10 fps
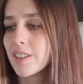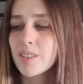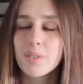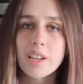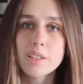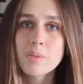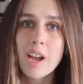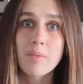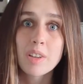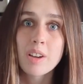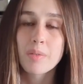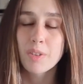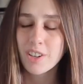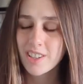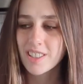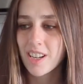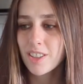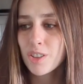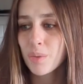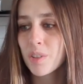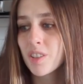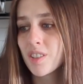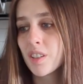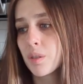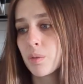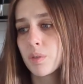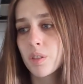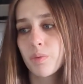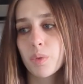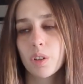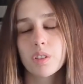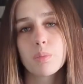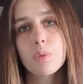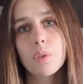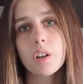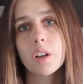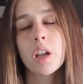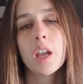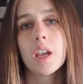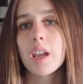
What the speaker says: So next we have comforting touch, which is used for support,